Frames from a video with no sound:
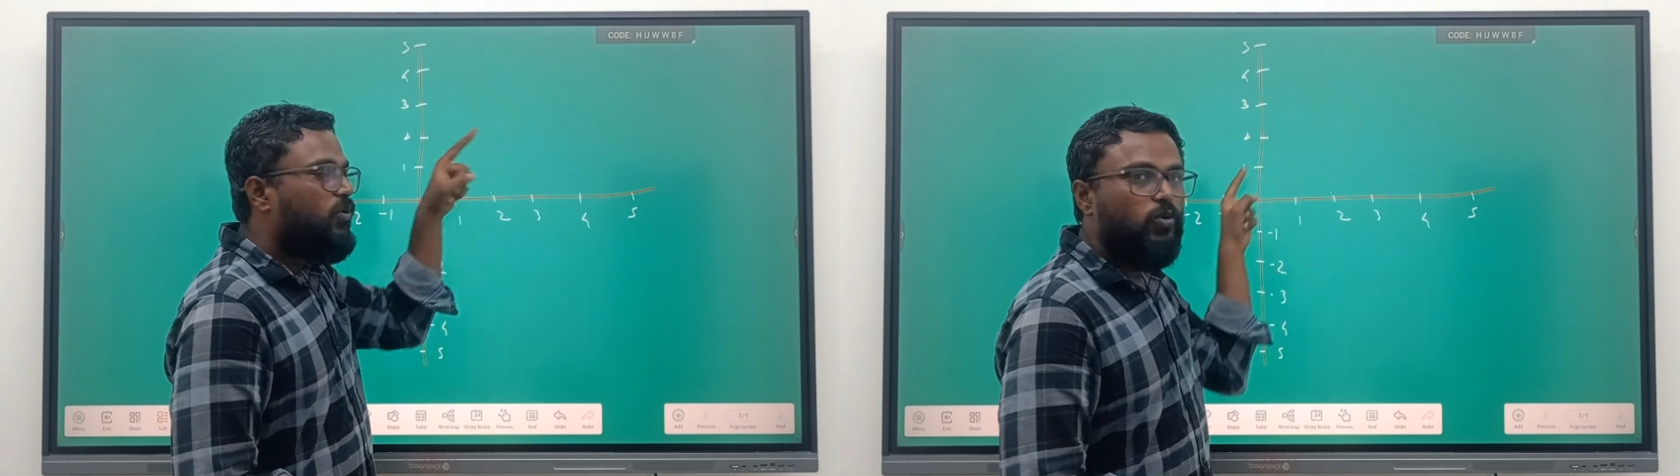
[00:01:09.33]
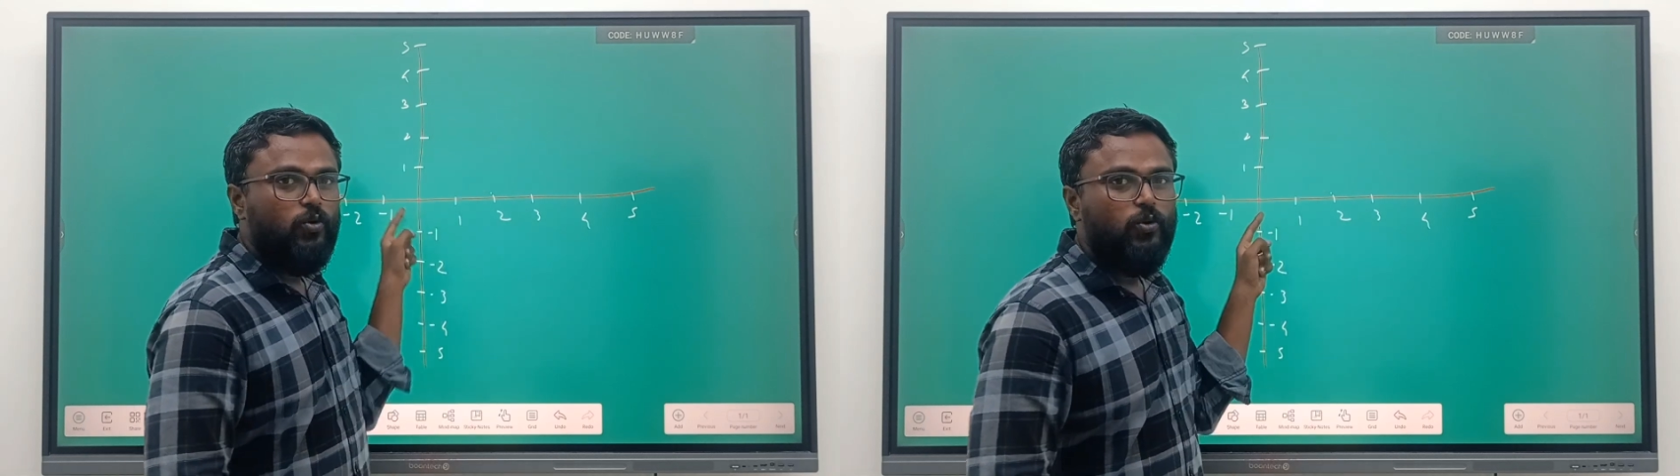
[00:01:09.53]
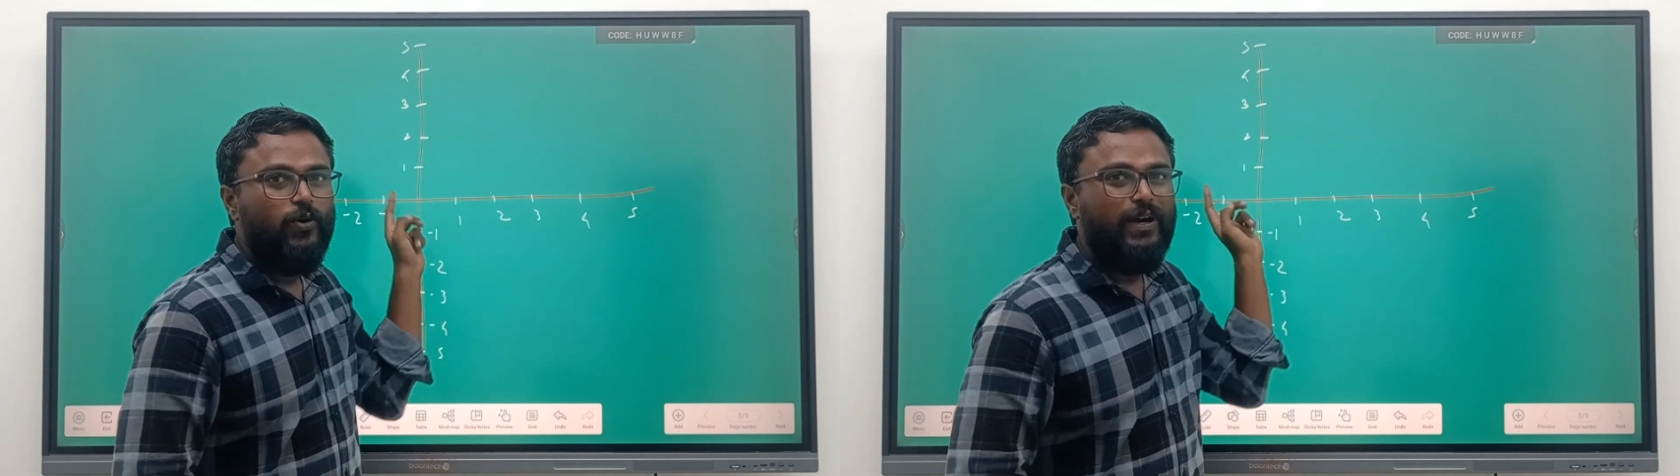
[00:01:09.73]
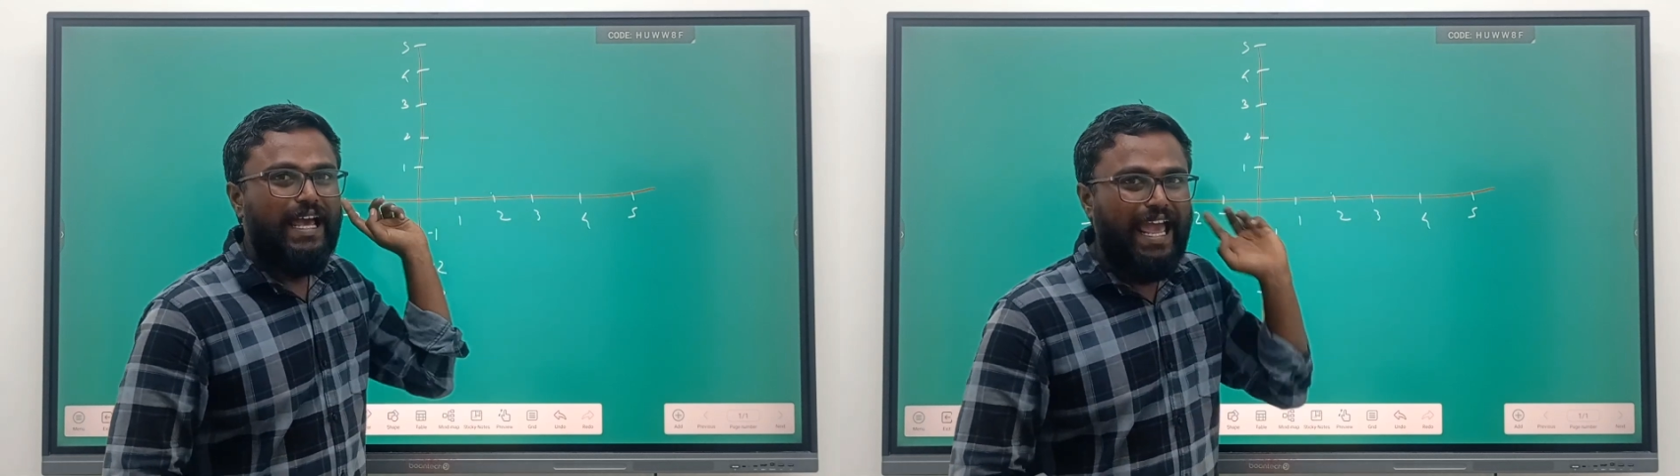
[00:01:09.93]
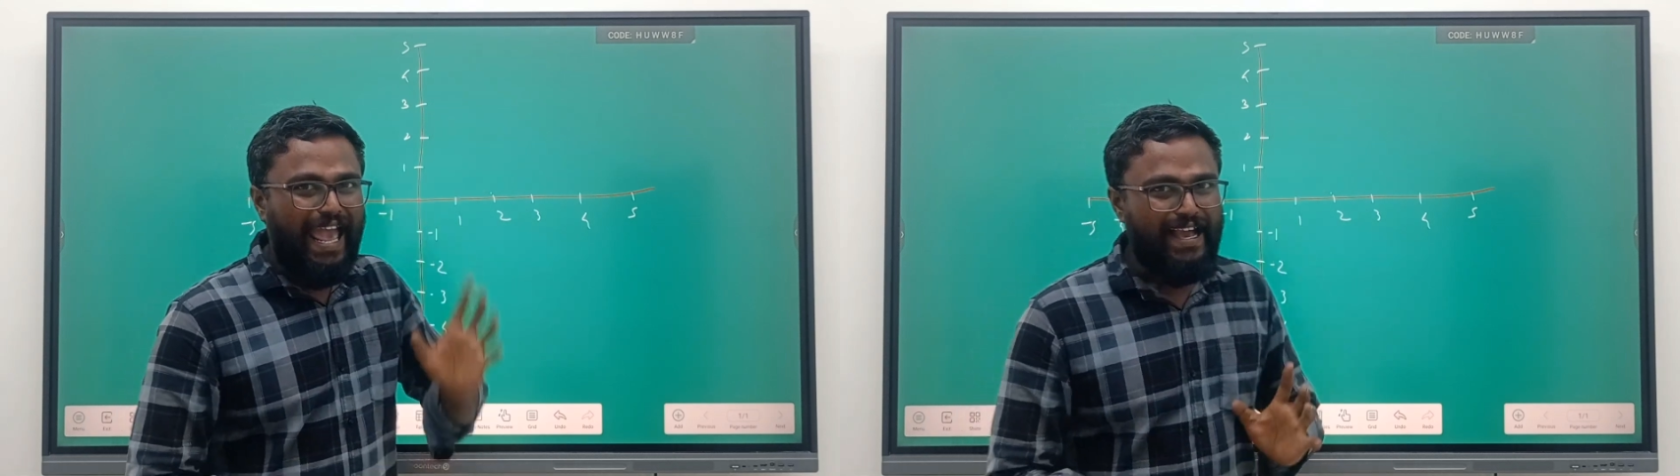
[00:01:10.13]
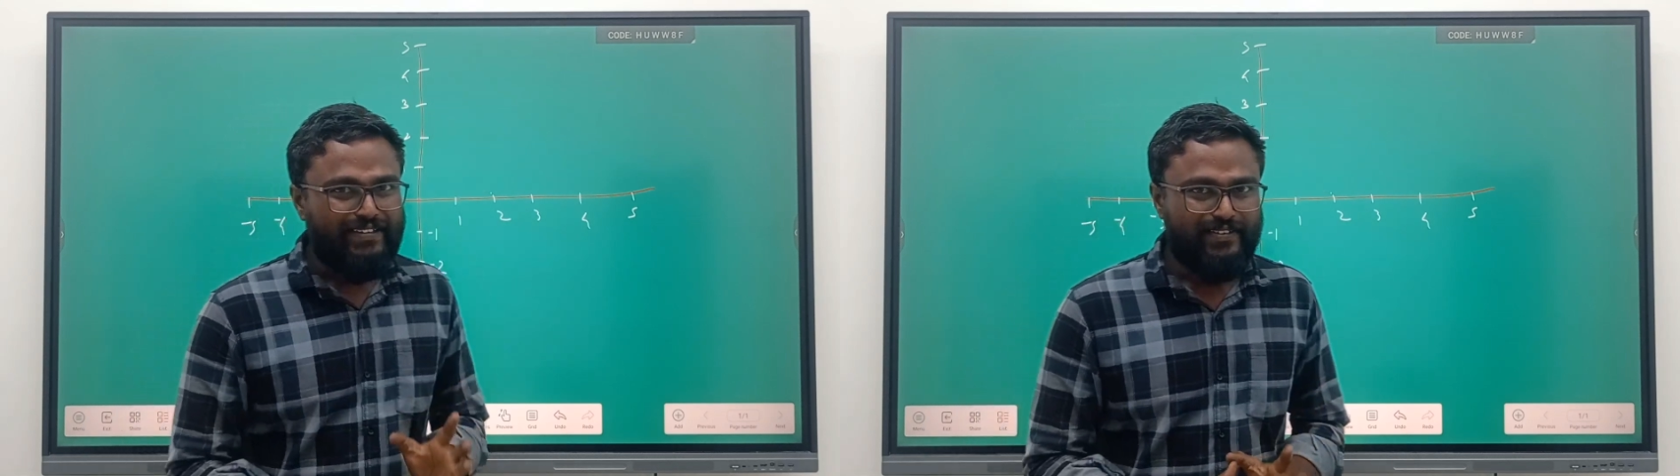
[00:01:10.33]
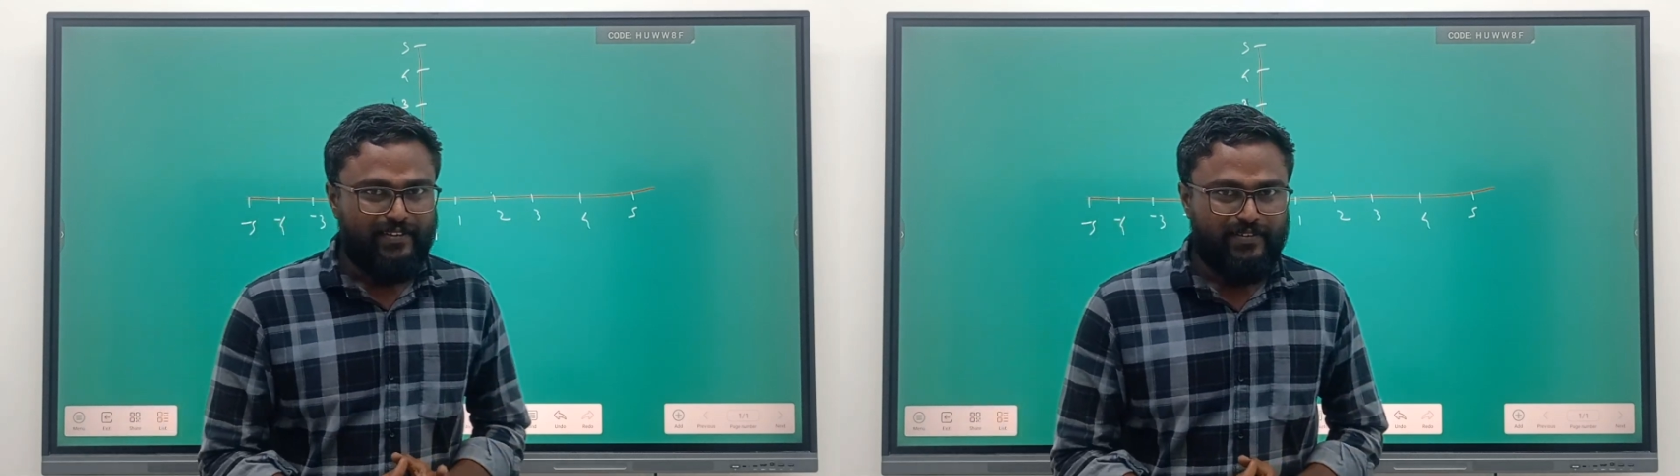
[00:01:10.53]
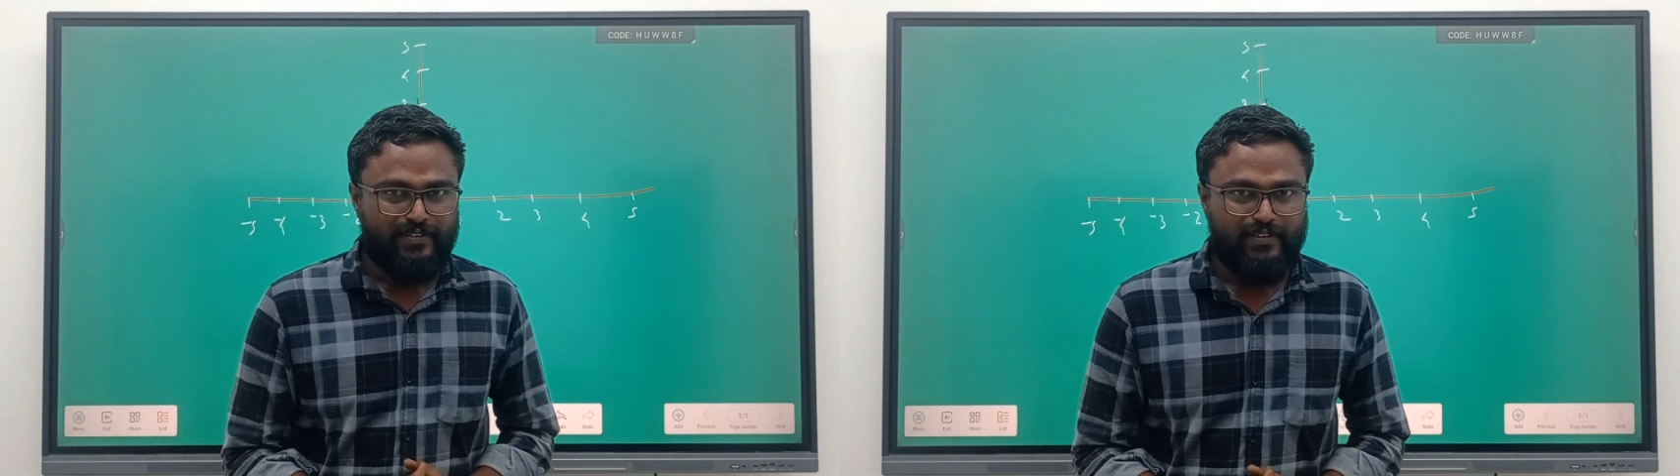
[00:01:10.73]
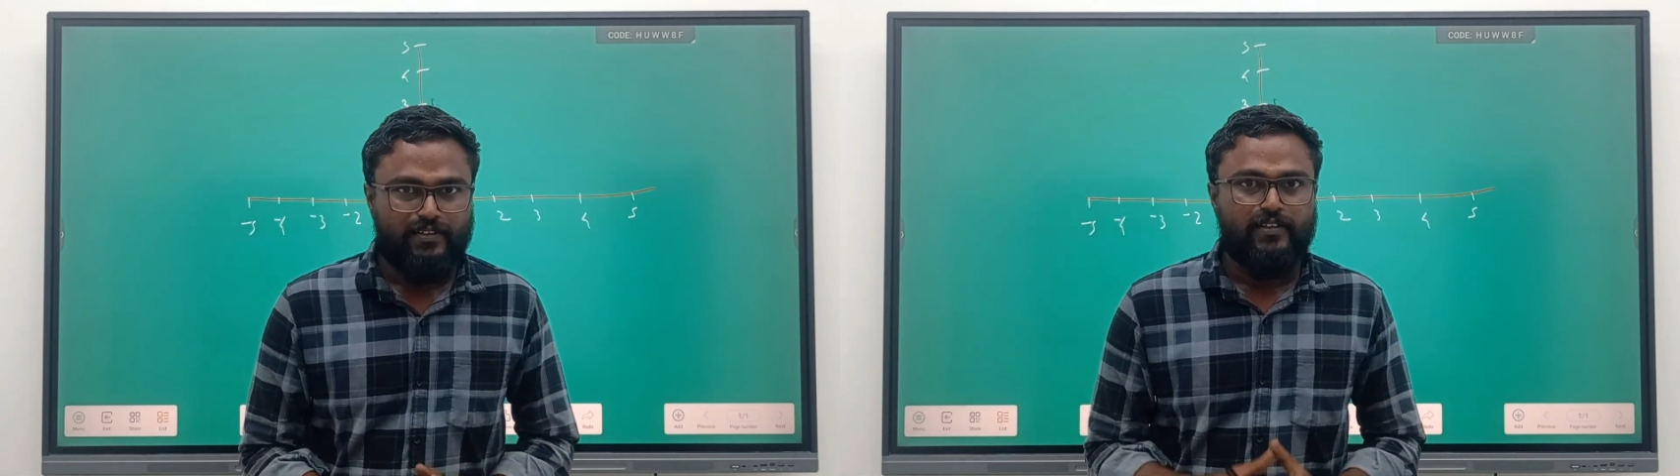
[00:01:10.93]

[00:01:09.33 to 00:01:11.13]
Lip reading: two axes,